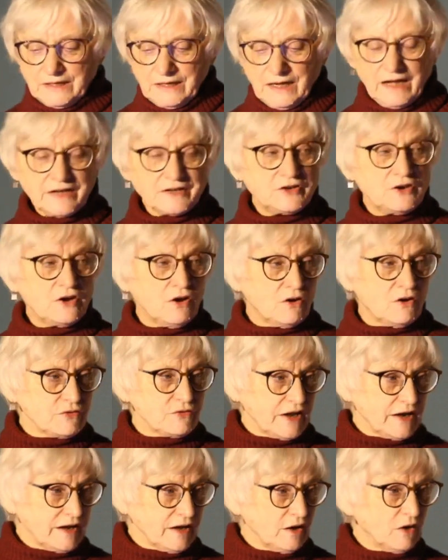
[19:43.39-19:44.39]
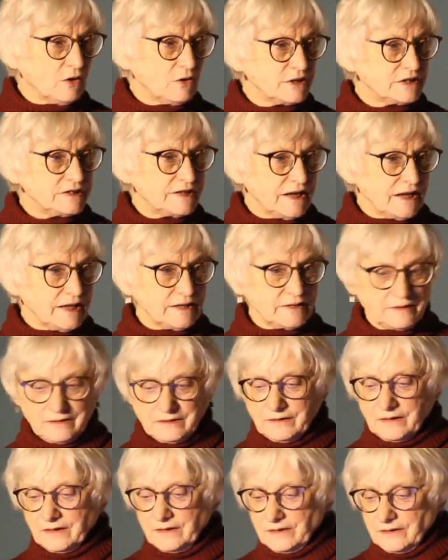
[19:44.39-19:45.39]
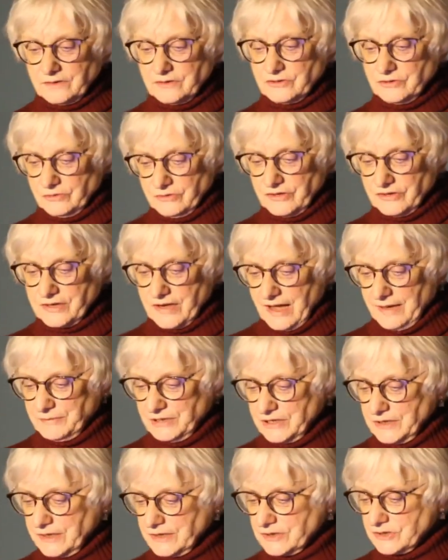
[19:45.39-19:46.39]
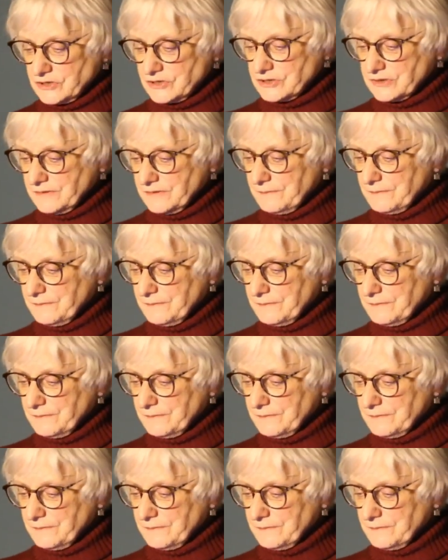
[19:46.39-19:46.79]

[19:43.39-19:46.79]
I know that I owe a debt to the Diamond Hitch.